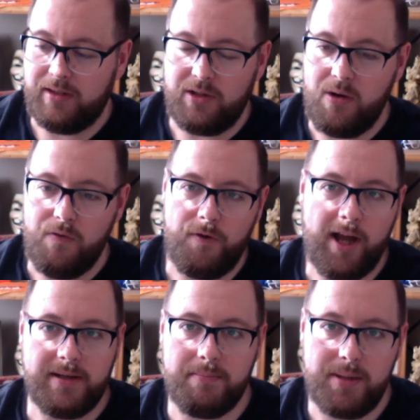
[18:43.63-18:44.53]
go
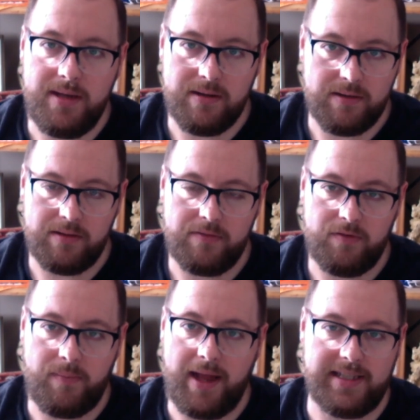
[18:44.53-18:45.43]
find a beer
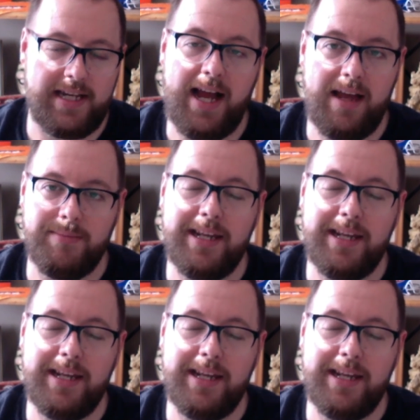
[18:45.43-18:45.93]
from that time,